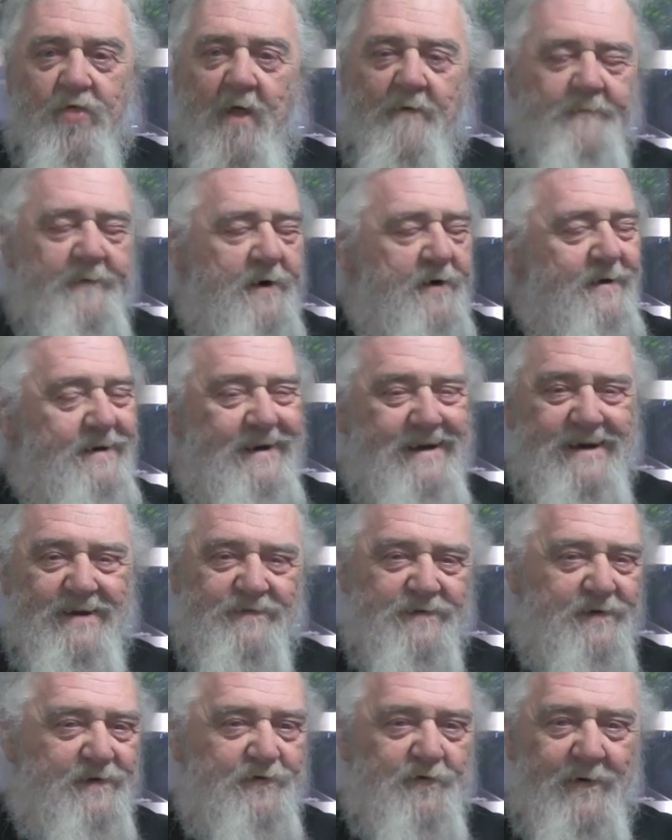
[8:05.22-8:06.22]
very
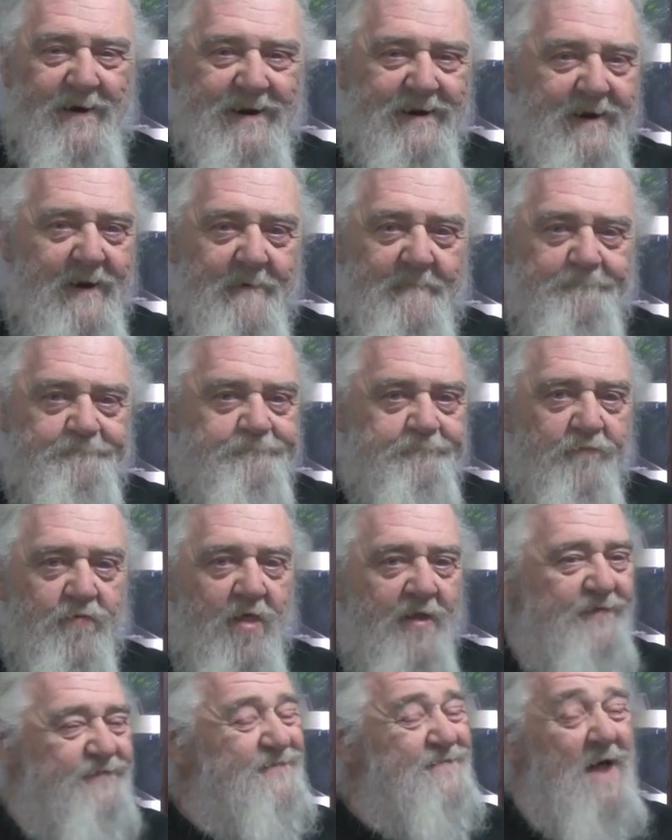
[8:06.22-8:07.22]
easy drinking.
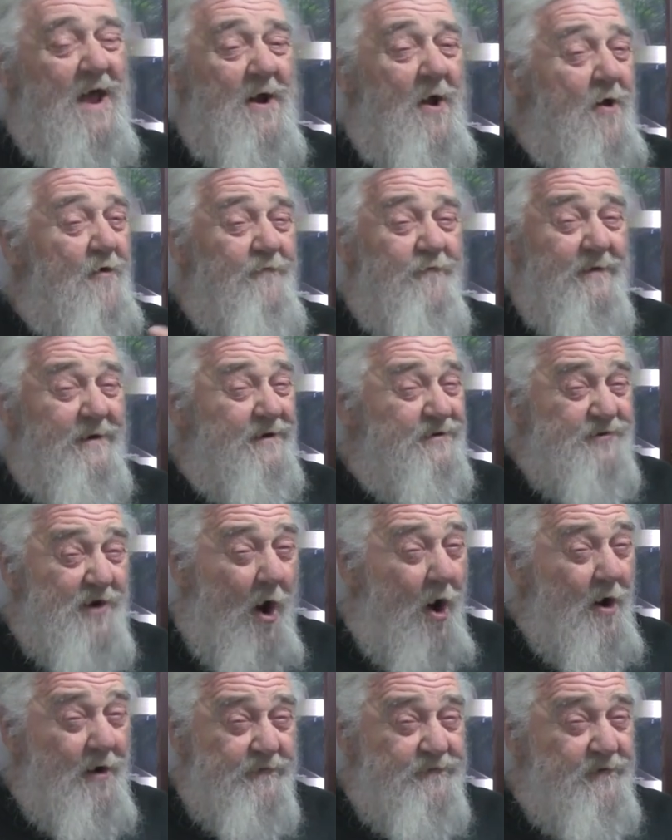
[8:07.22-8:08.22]
It's not overly
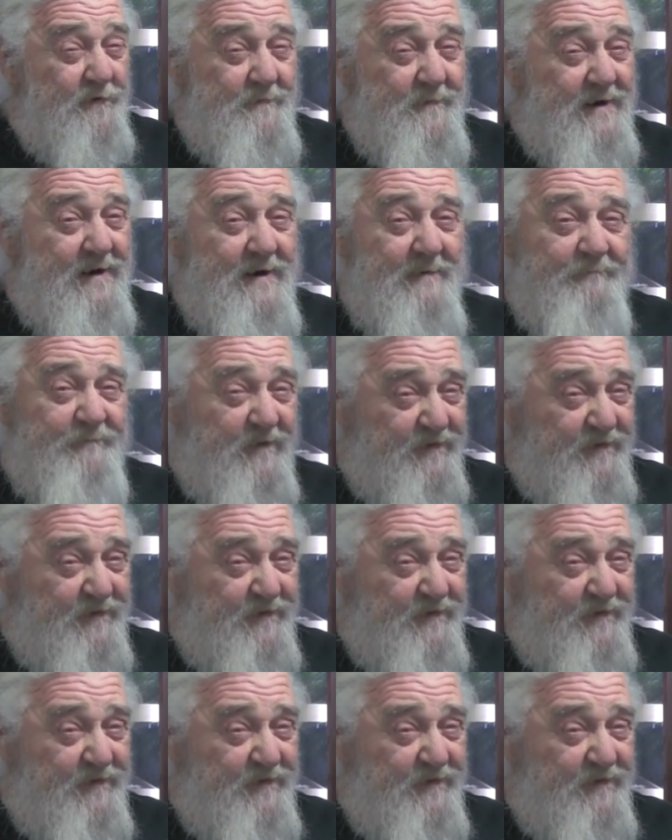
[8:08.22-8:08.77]
tart to me.